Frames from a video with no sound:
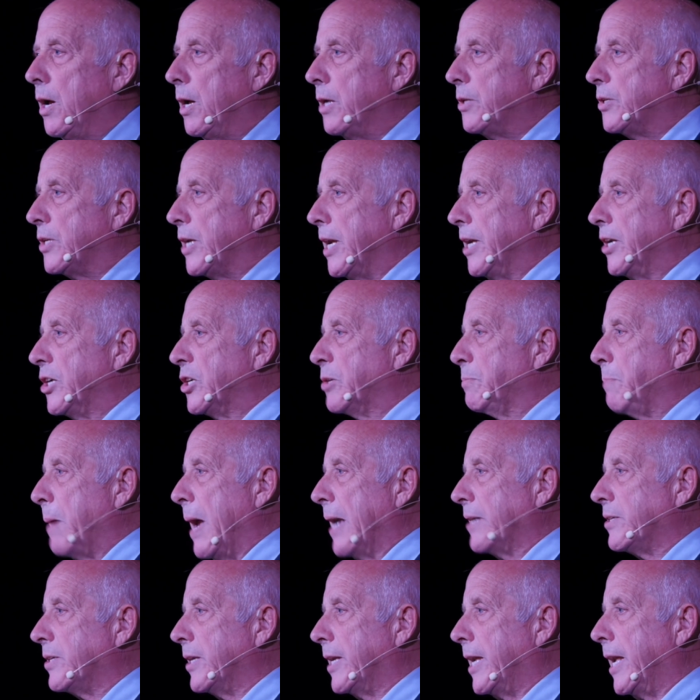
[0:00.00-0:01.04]
Take us
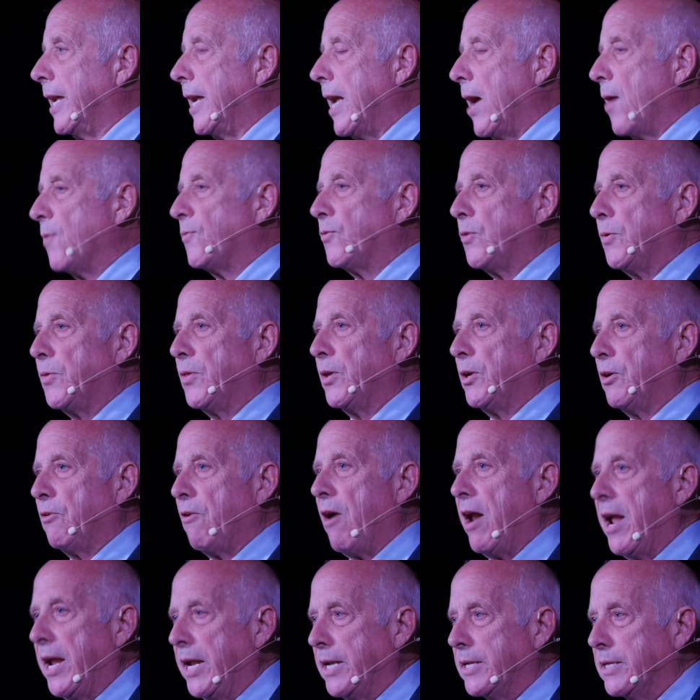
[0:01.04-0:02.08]
back to King Alfred the
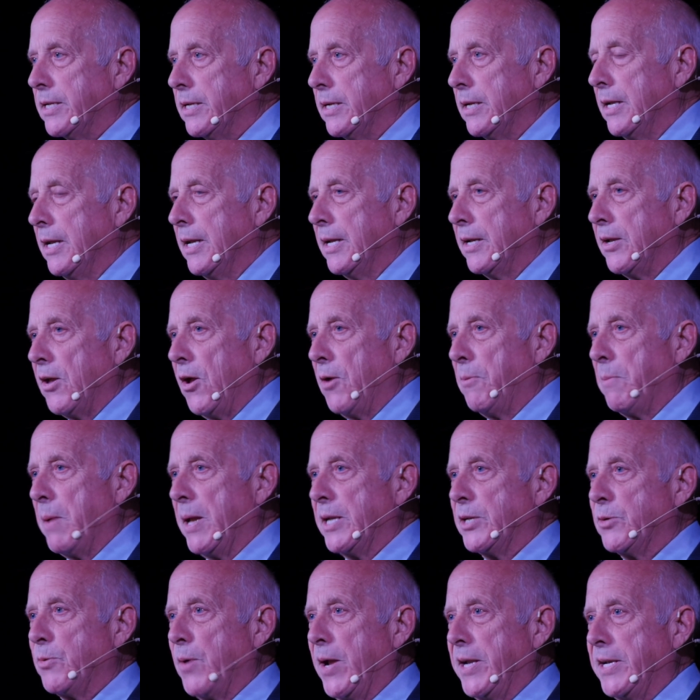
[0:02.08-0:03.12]
Great, going
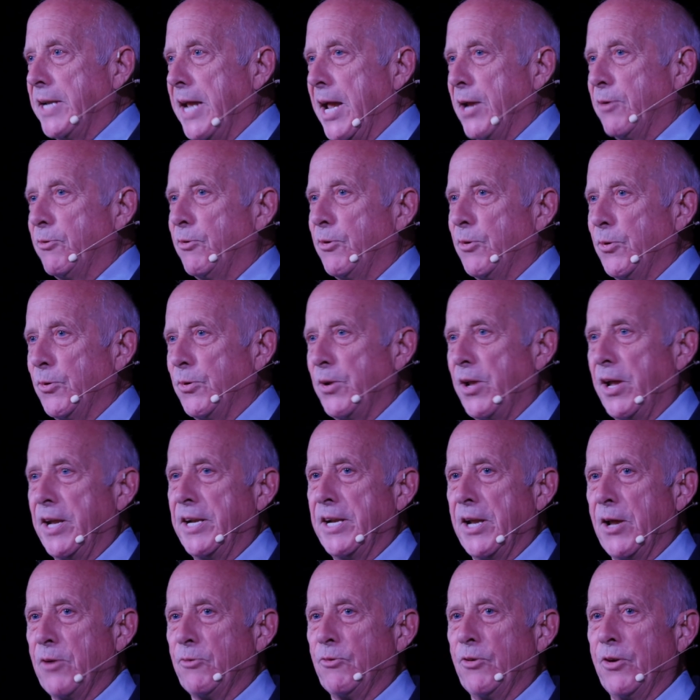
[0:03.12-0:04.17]
back to 800 or
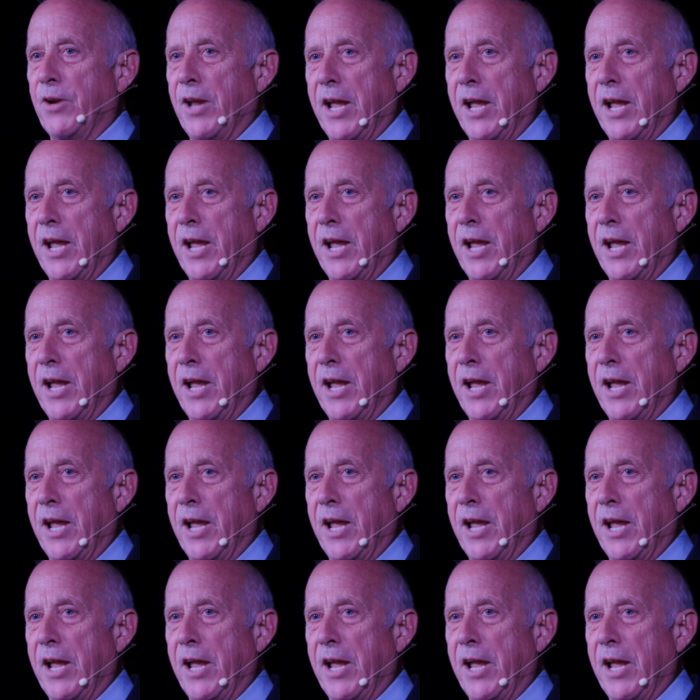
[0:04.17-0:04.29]
900